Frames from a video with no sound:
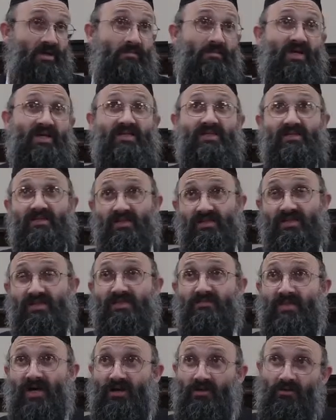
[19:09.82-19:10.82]
Because since
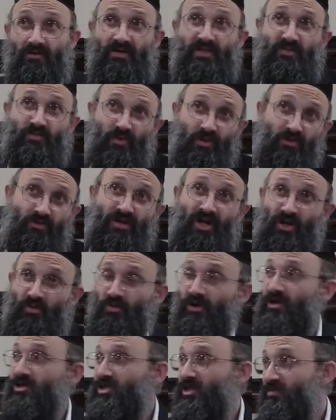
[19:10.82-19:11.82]
it's a machlokas whether or not a
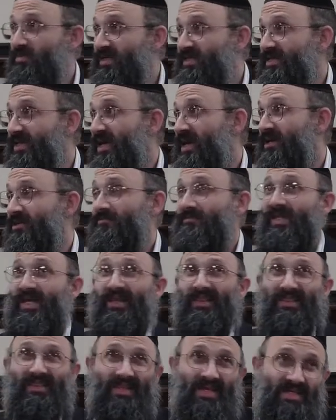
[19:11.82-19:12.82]
bracha should be said,
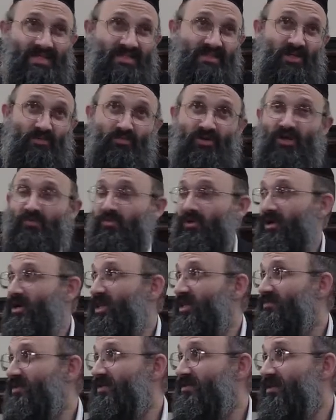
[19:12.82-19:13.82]
lest it be a bracha
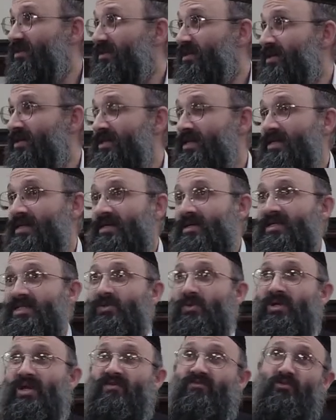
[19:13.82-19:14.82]
levatala,
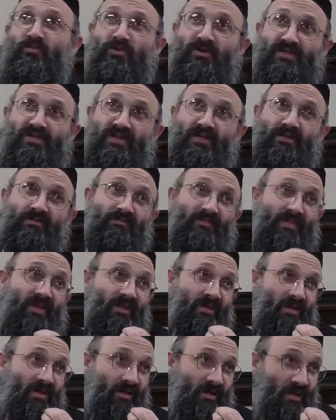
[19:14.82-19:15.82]
so whenever a person
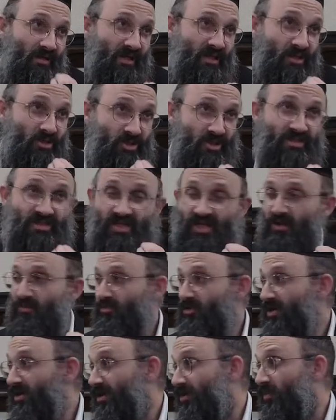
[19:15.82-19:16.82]
Chalida should say a
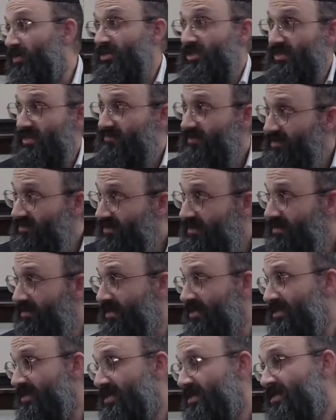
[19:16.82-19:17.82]
bracha which is
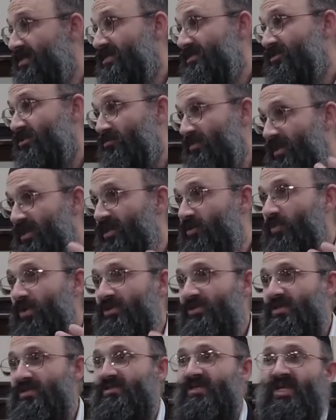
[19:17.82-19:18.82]
levatala, so immediately
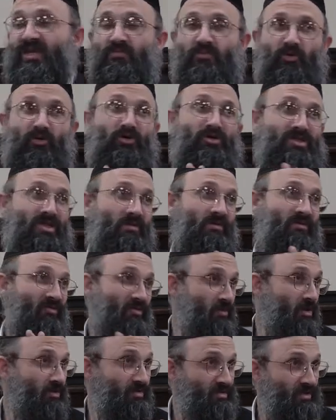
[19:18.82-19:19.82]
one should say Baruch Shem
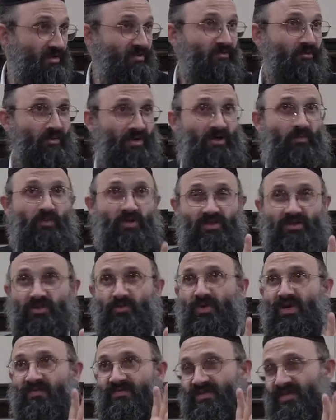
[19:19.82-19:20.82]
Kavod Malchus Olam Avoid, which is
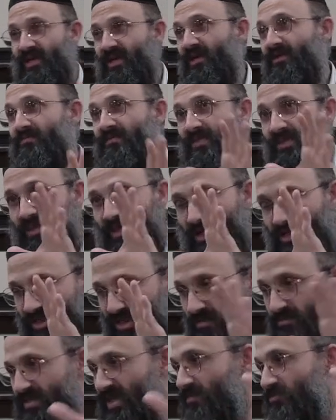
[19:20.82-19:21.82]
a way of saying that
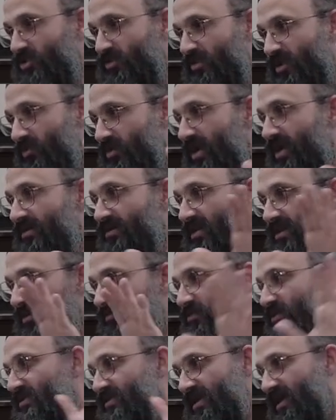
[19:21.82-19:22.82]
Hashem's name should be great, and
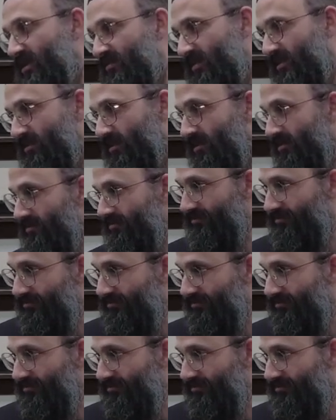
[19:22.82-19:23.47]
therefore it's not levatala.